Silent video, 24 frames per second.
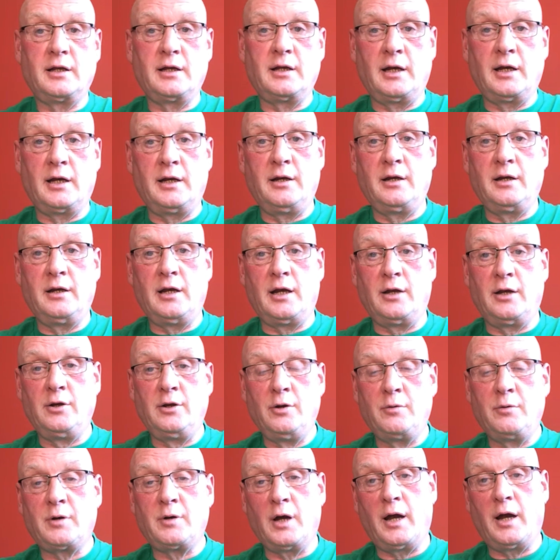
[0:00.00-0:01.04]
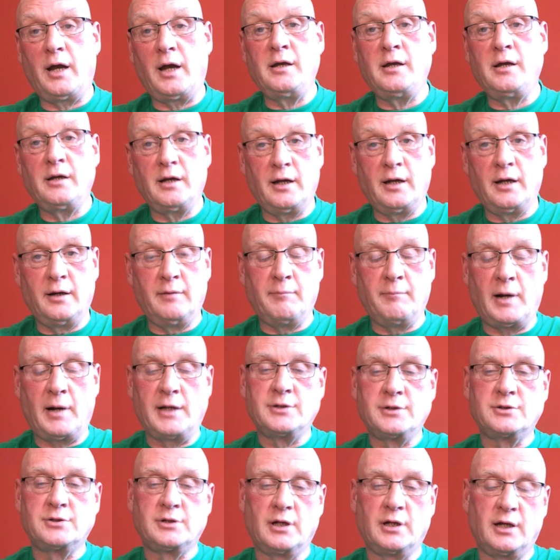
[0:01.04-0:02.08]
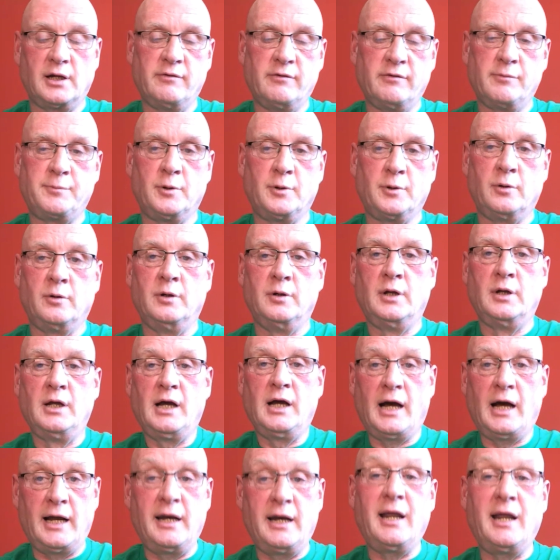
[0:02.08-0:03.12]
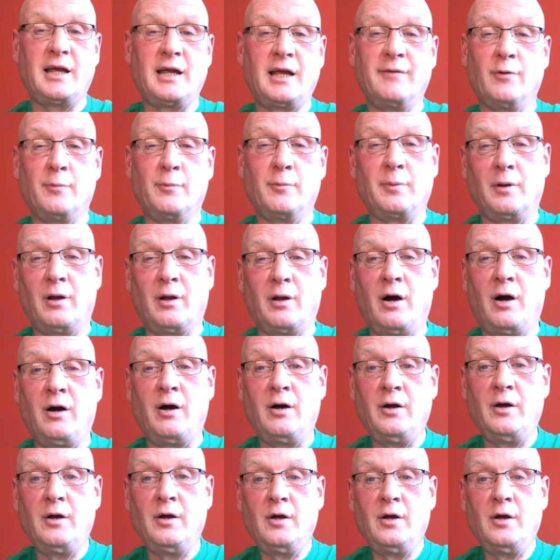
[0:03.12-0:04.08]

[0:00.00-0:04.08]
the UK, in Manchester, Liverpool, and they give up a lot.